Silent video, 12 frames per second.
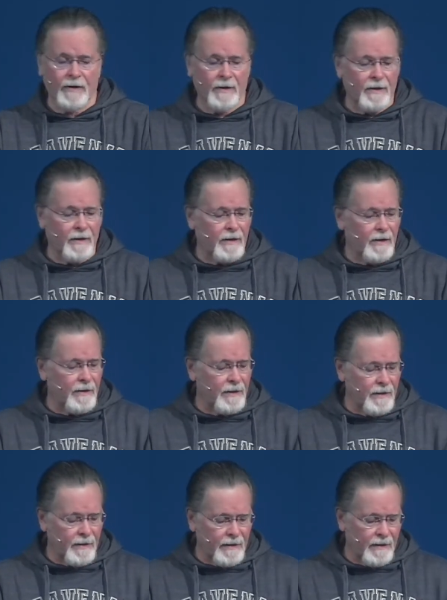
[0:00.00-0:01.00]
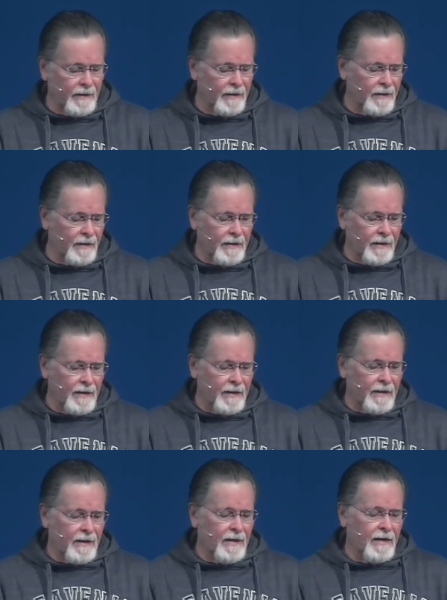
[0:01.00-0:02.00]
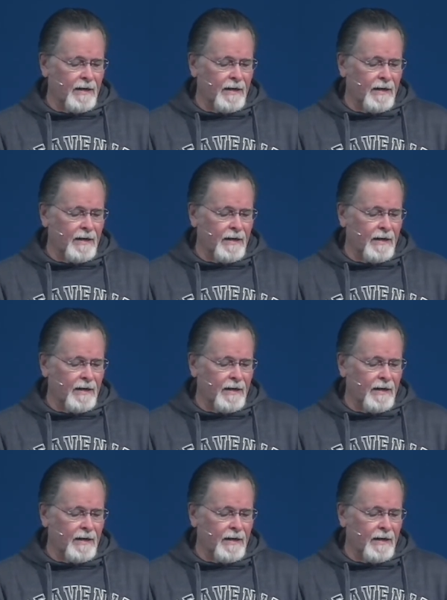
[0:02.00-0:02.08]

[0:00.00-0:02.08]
(silence)